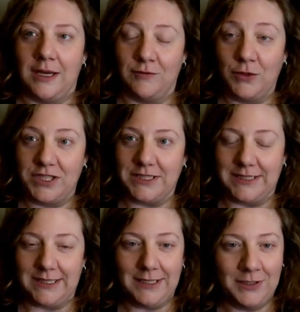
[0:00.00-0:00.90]

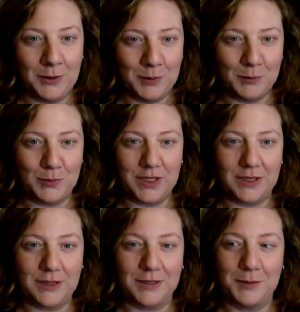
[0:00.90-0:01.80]
Unfortunately,
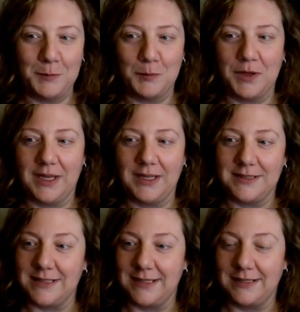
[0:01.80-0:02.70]
with my
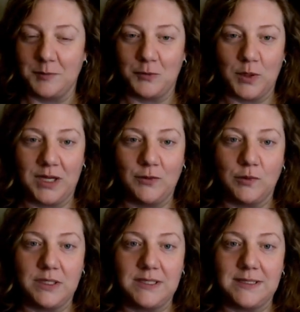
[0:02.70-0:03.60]
setup, for
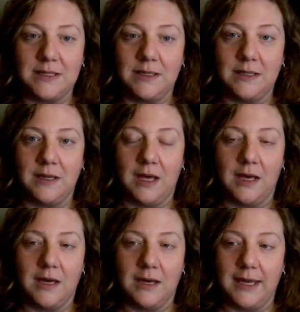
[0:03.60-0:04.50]
whatever reason,
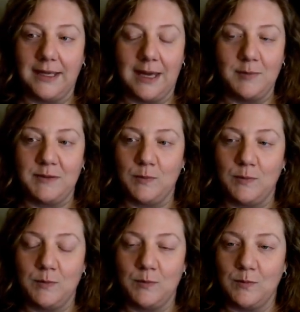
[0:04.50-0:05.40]
I kept
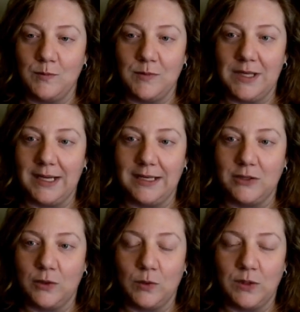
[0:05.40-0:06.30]
getting
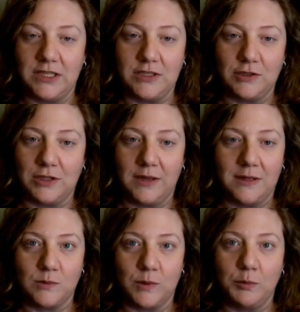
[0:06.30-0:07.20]
told I should try
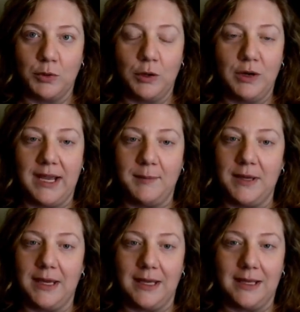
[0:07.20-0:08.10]
this one
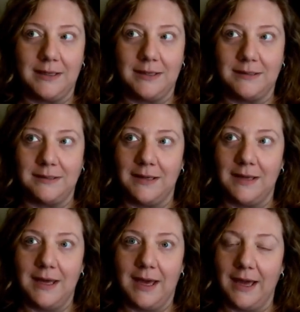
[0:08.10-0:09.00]
program, and
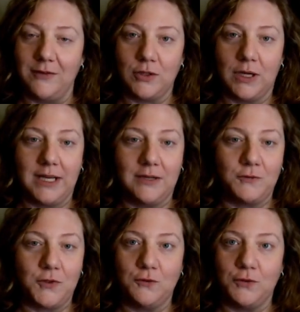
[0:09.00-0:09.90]
I've tried a
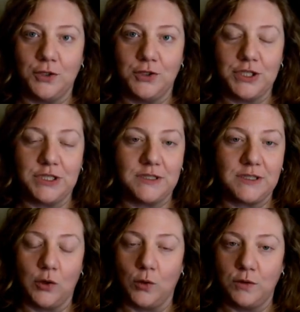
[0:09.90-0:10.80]
few versions,
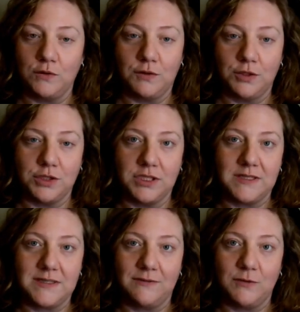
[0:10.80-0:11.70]
an older version, to
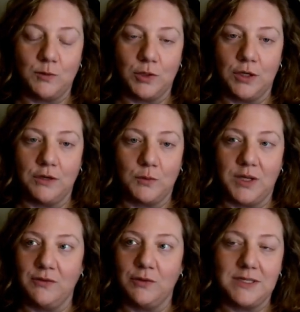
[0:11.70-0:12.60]
see if it worked. For
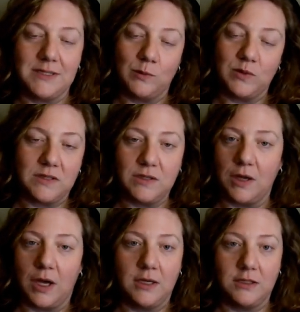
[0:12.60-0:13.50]
whatever reason, it was
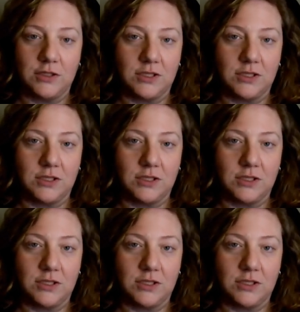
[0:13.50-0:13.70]
not